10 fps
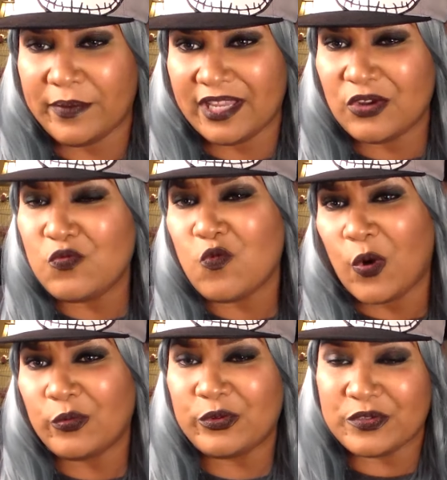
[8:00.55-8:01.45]
woman who
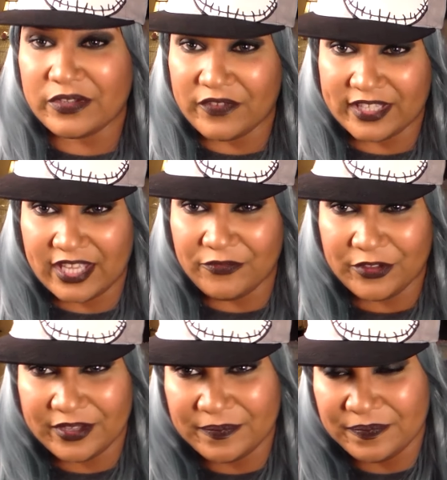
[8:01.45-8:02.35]
won't do stuff like that
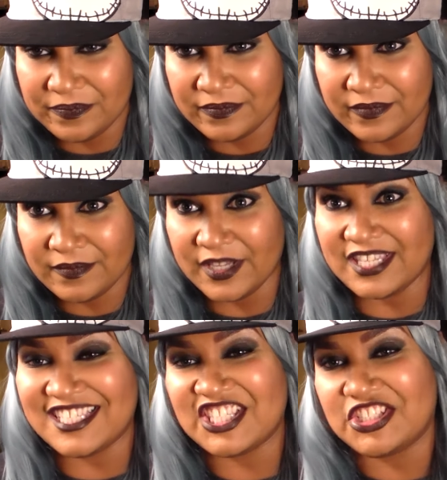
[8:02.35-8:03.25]
for them
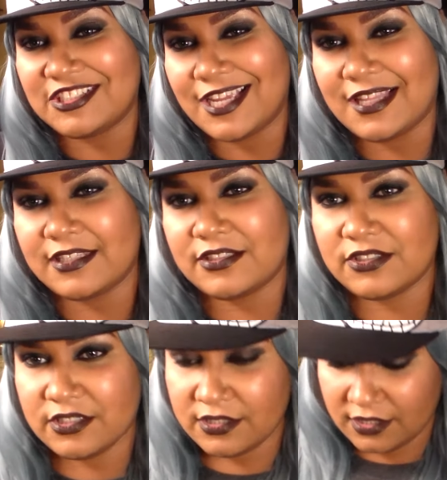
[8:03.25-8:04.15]
because it's a
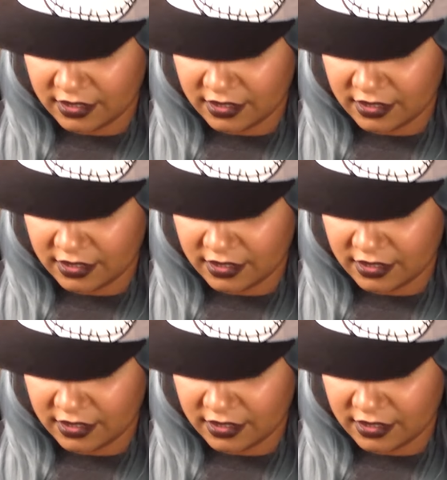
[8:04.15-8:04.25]
challenge,